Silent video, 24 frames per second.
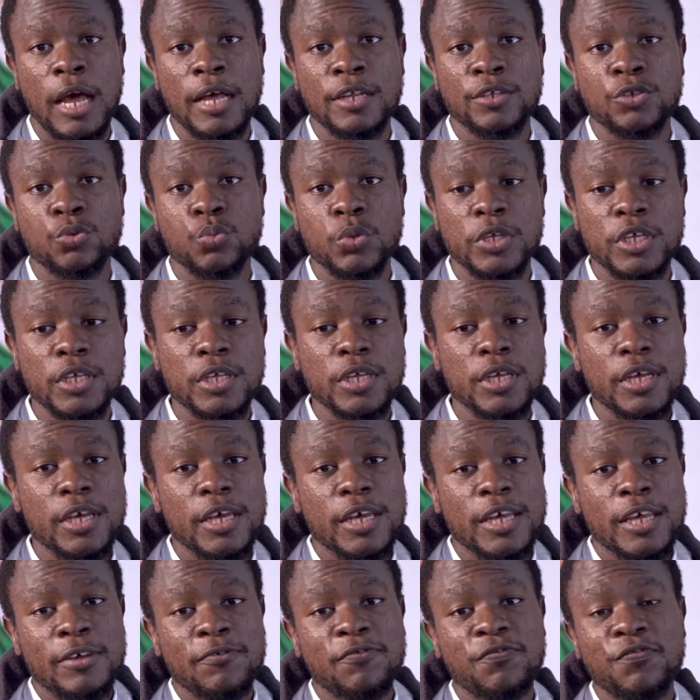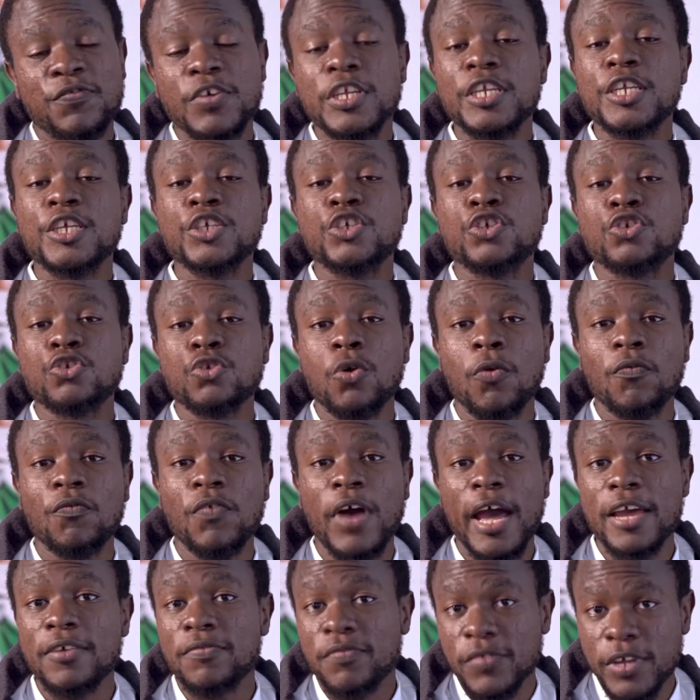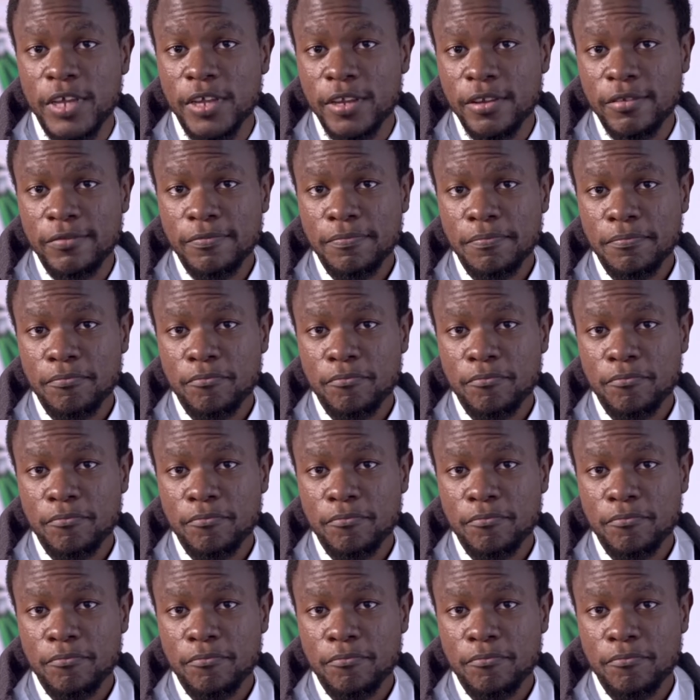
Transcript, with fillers: as we finished surviving,